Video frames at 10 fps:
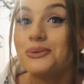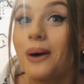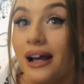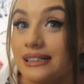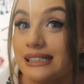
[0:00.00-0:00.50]
Just
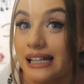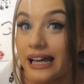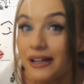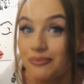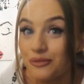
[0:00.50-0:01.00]
wait and
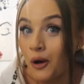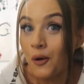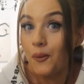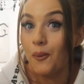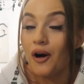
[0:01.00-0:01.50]
see
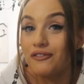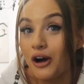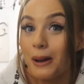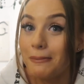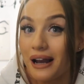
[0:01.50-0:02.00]
what I've
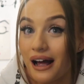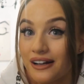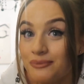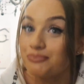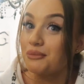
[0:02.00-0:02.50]
got in plan
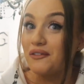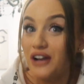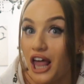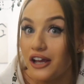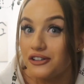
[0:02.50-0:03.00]
for
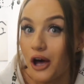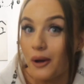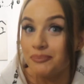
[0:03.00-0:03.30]
later.